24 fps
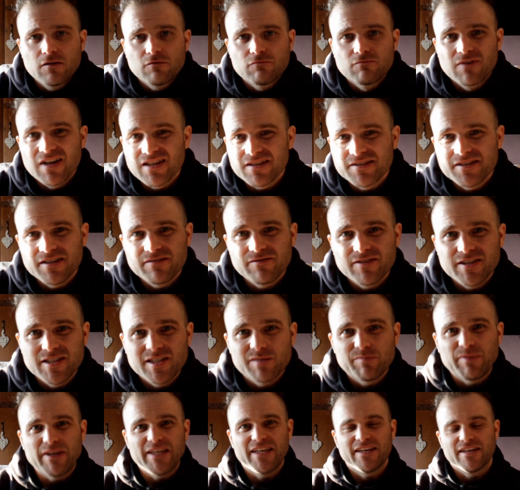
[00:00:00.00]
Relatively
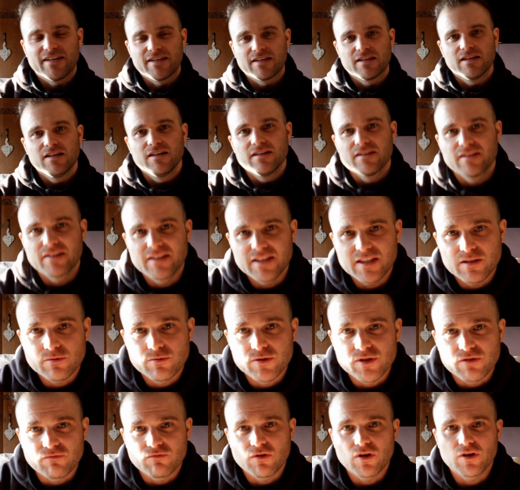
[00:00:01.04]
speaking, this
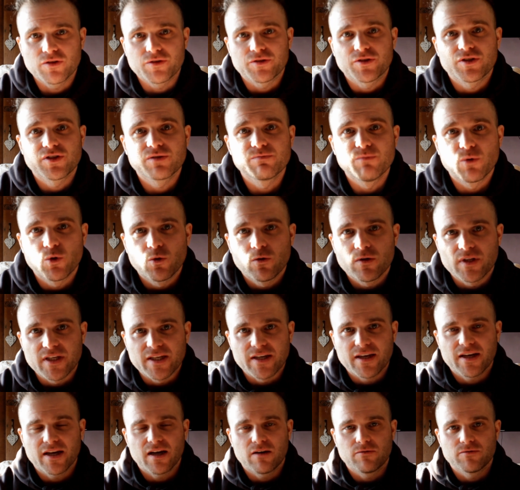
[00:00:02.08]
was a rather small
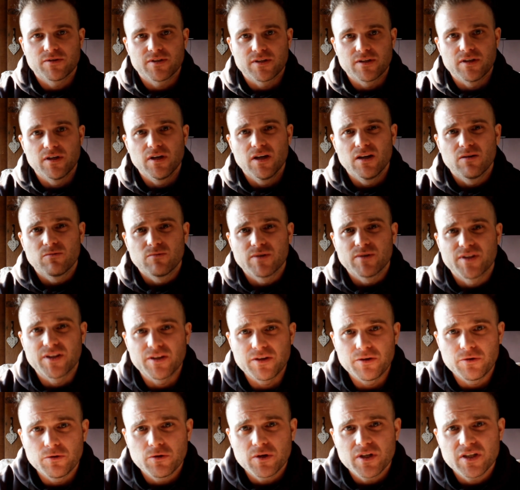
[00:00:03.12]
encounter, with the
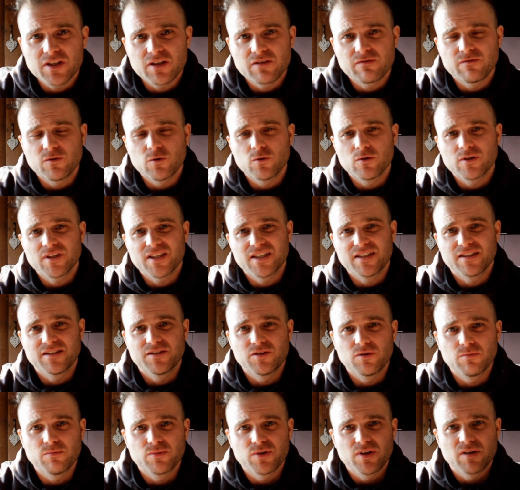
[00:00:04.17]
Yorkist forces
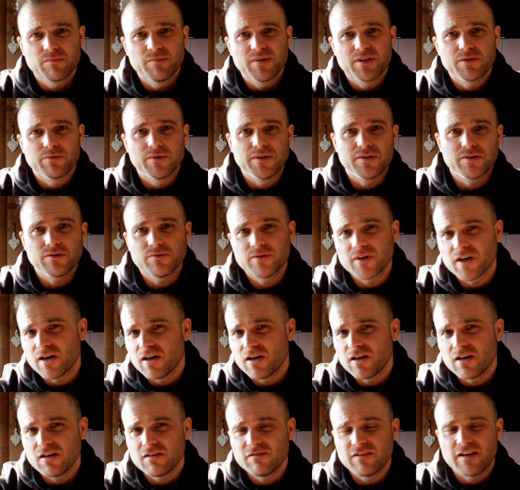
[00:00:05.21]
numbering between
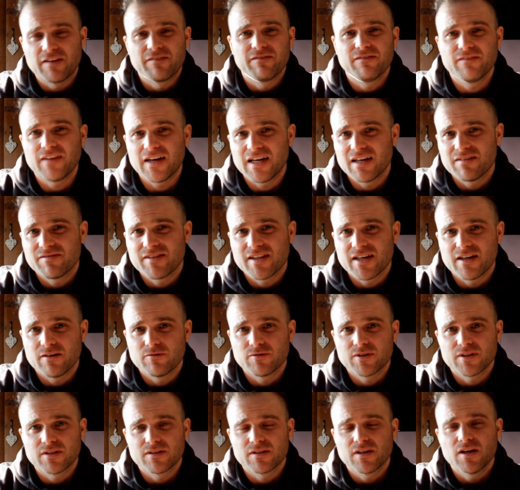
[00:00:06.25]
2,500 and
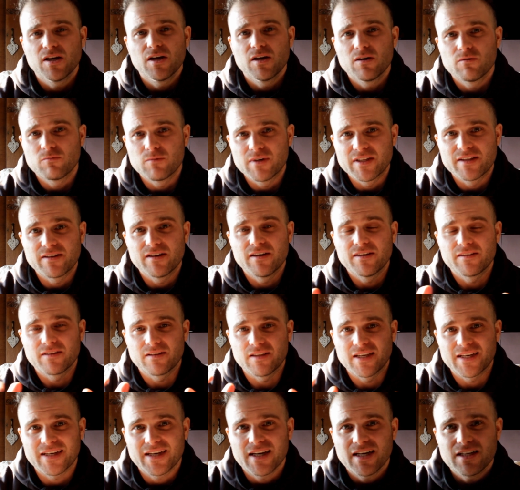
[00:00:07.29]
5,000, with the
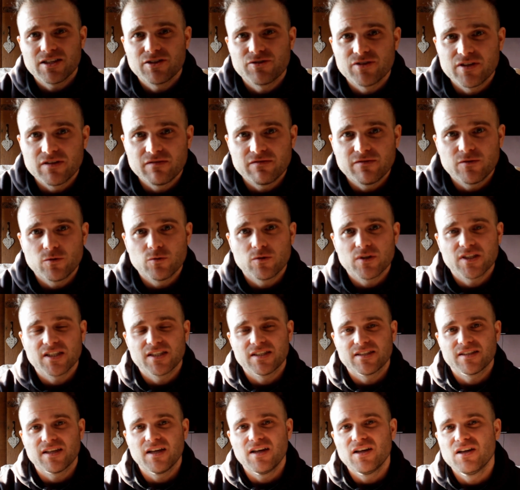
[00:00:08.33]
Lancastrian
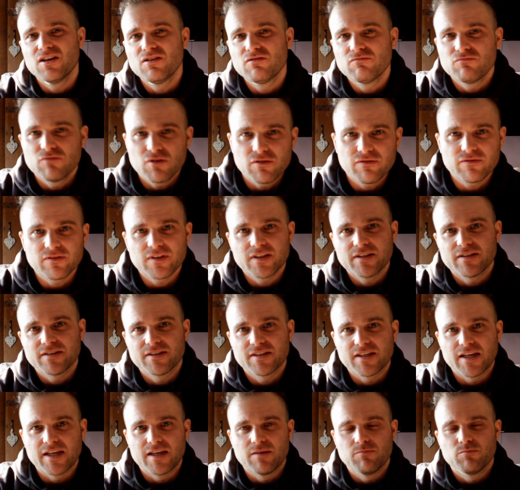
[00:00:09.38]
forces roughly the
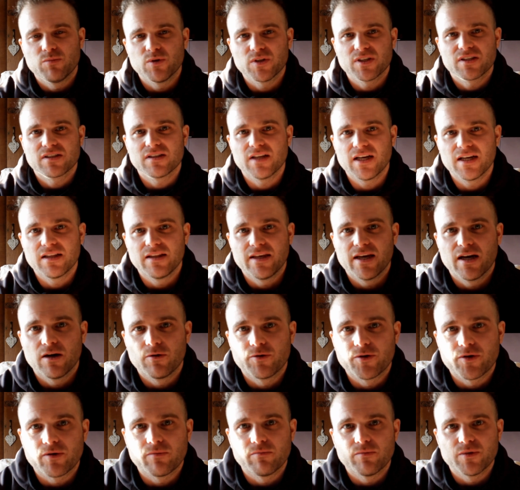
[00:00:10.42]
same but slightly
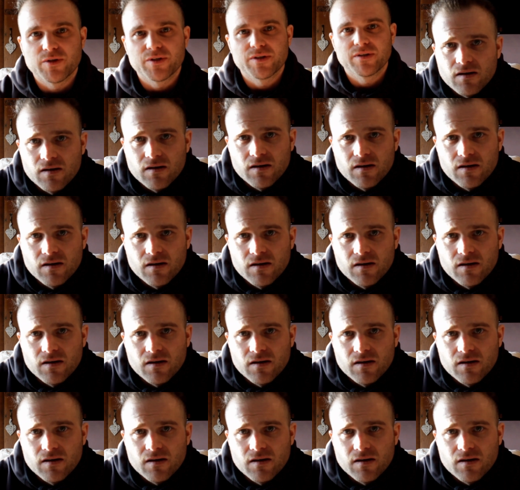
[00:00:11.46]
outnumbered.